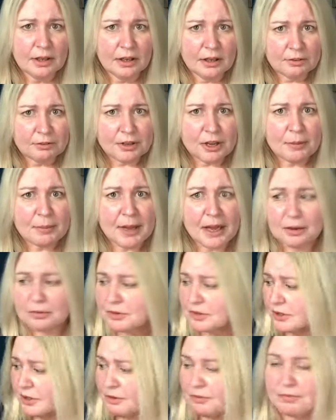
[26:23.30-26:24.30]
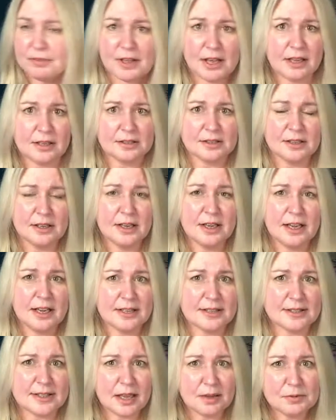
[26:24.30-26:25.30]
have come out of that.
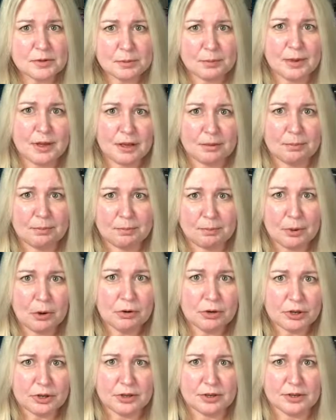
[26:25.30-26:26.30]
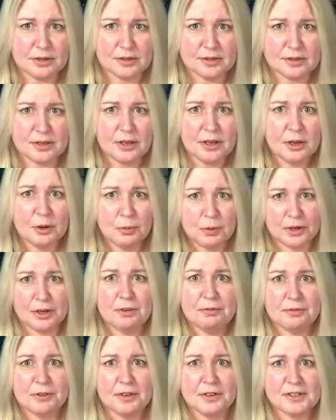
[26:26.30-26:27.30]
It sounds a bit bonkers when
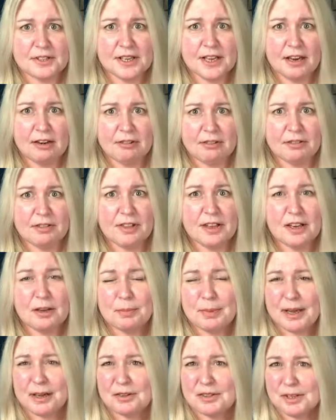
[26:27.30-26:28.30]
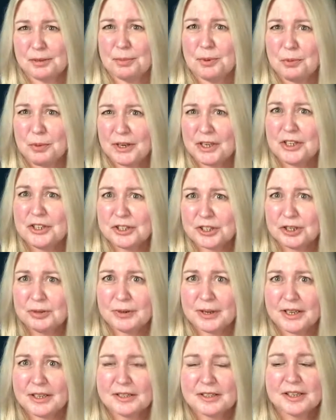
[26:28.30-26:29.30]
you first hear it and think about it, but when you
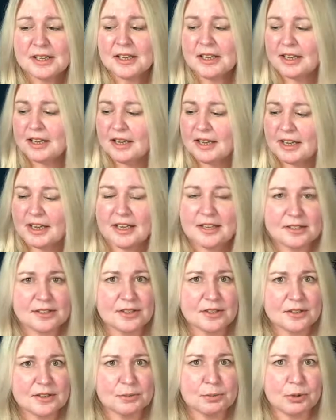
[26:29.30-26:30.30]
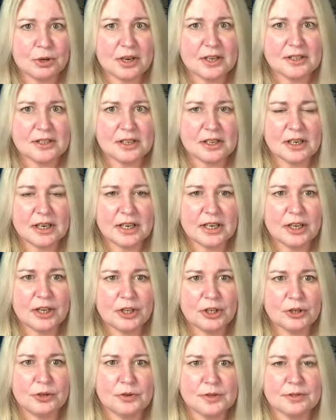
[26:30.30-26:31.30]
do it, it's surprisingly
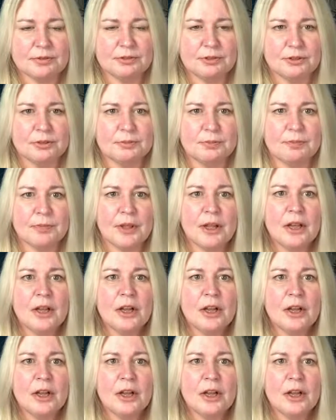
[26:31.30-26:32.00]
useful.